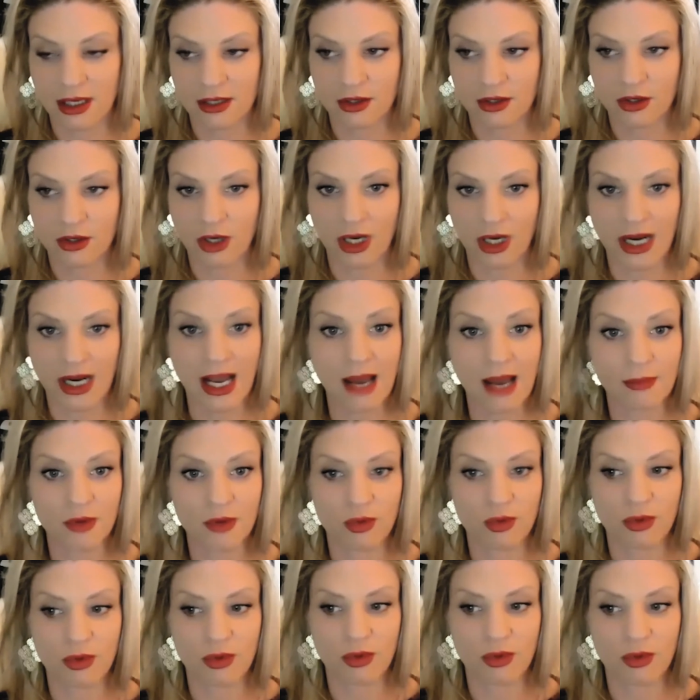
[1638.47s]
not happy
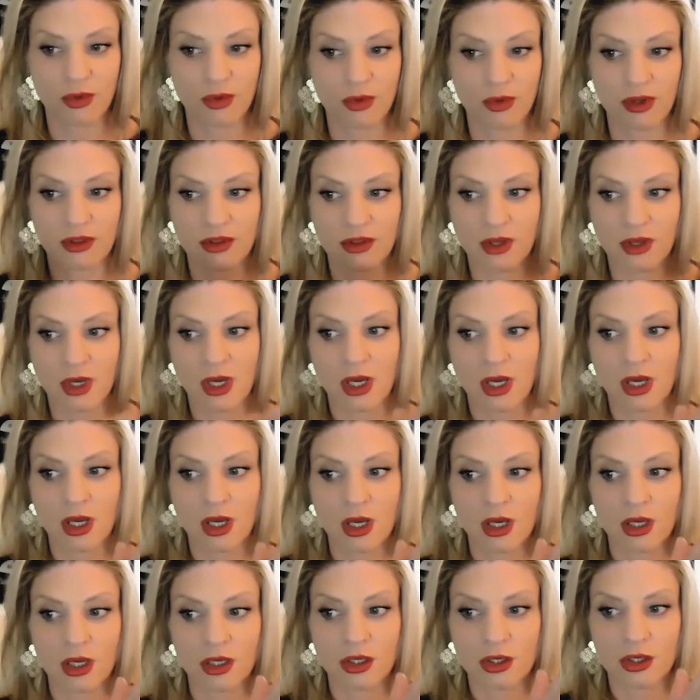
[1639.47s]
with,
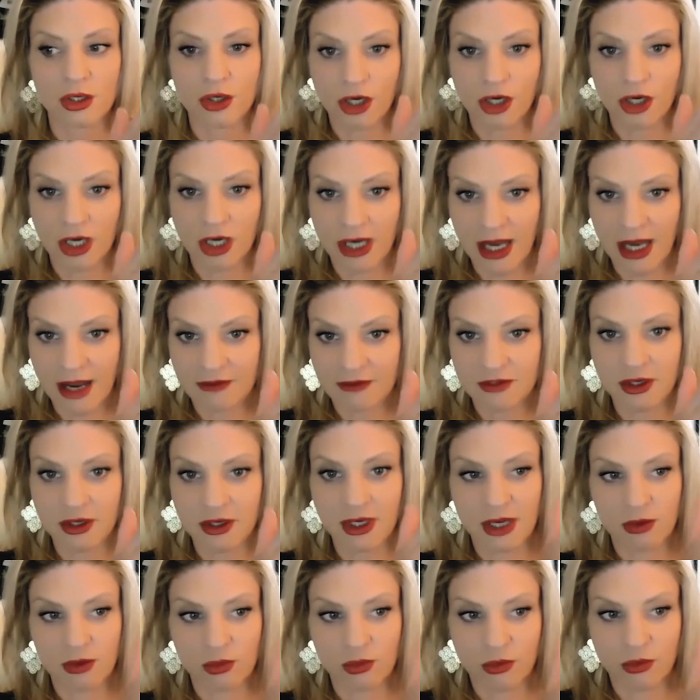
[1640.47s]
you're going to have to,
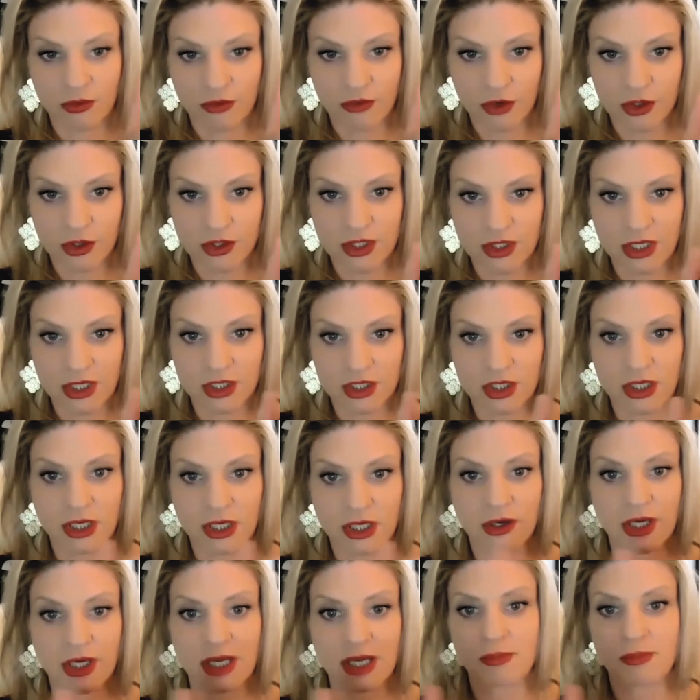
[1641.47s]
again, reverse engineer
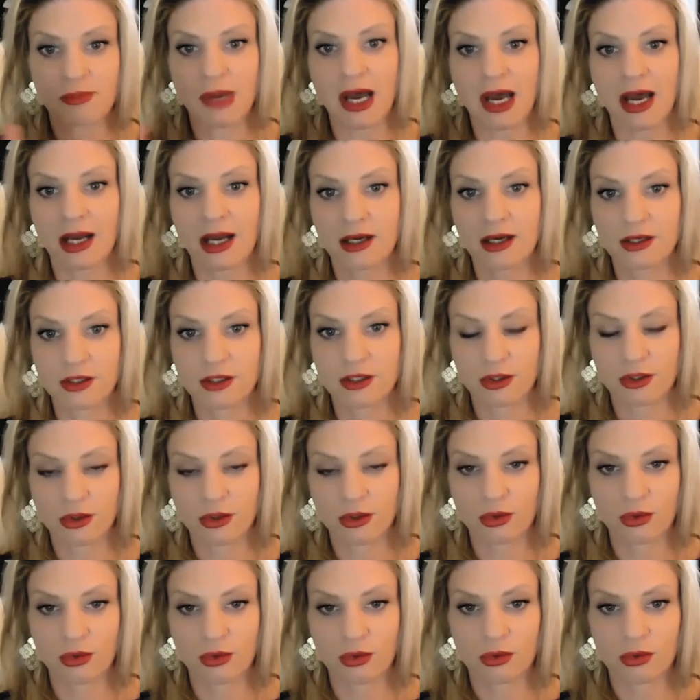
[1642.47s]
and get back
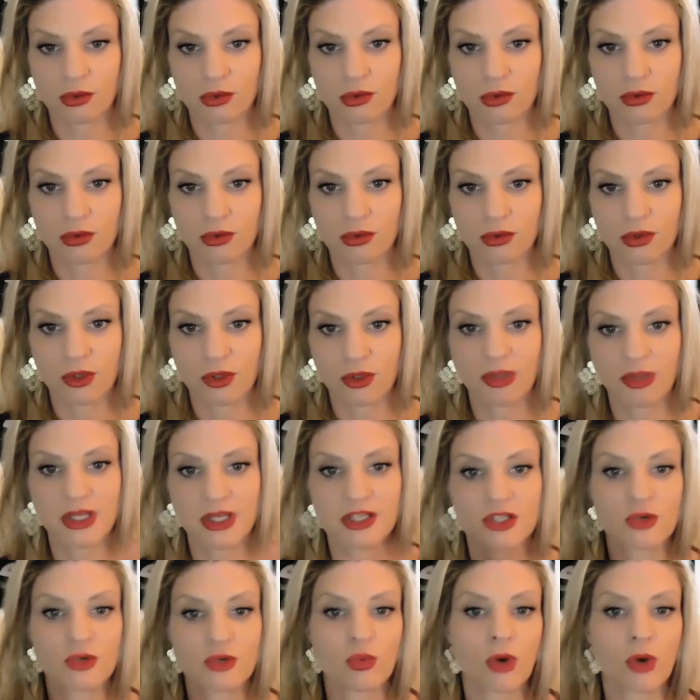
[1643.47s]
to the
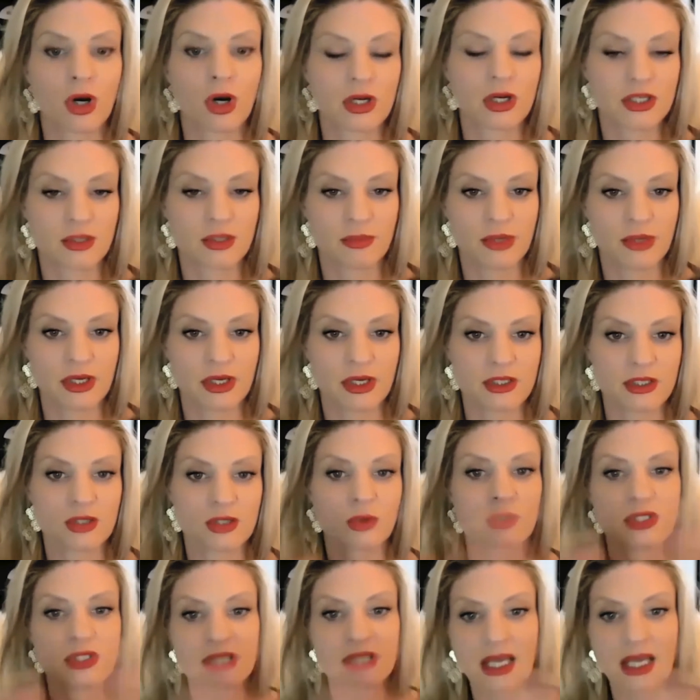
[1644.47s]
place you want to be.
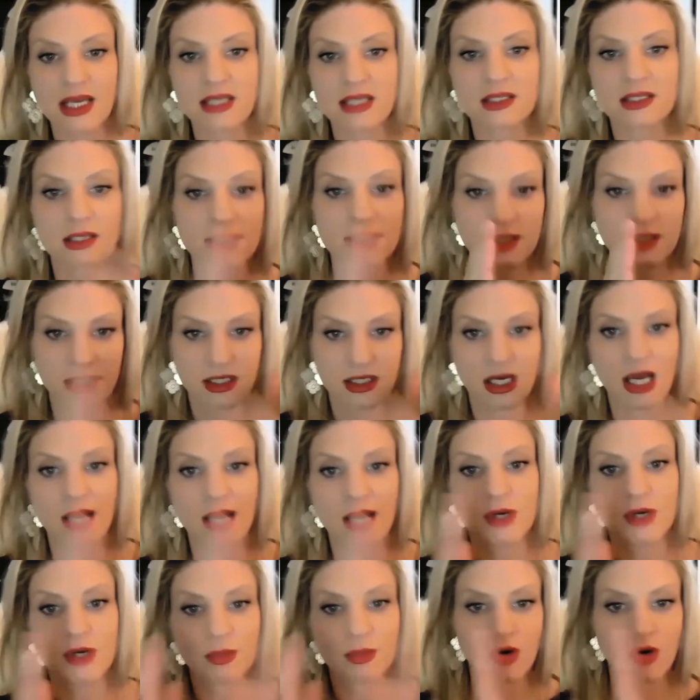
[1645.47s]
So it's a
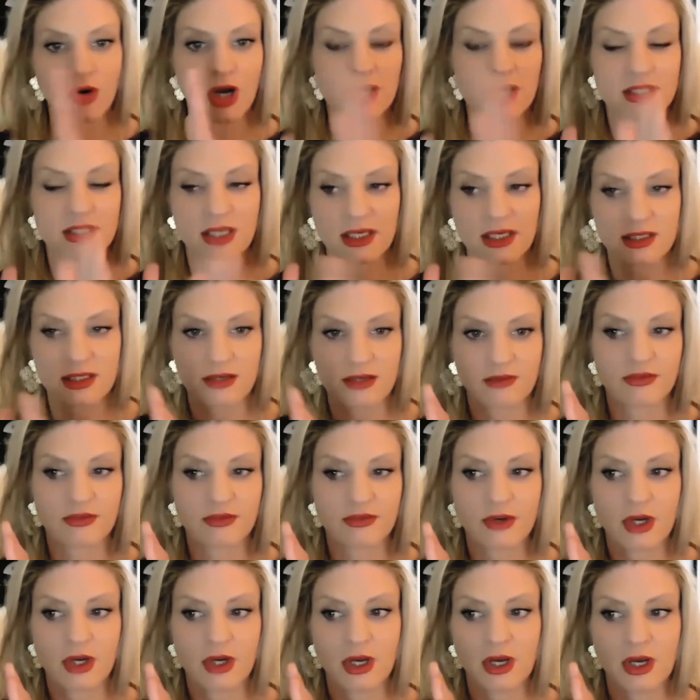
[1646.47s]
time and a process
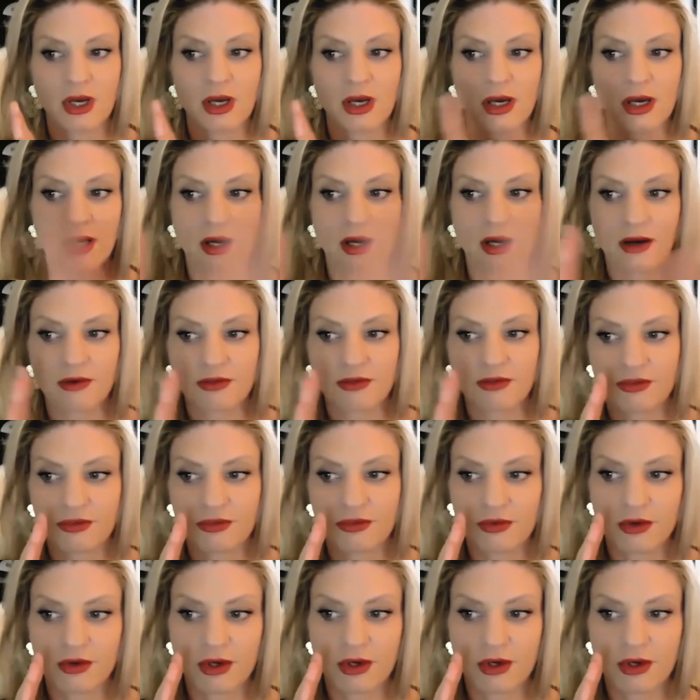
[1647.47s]
of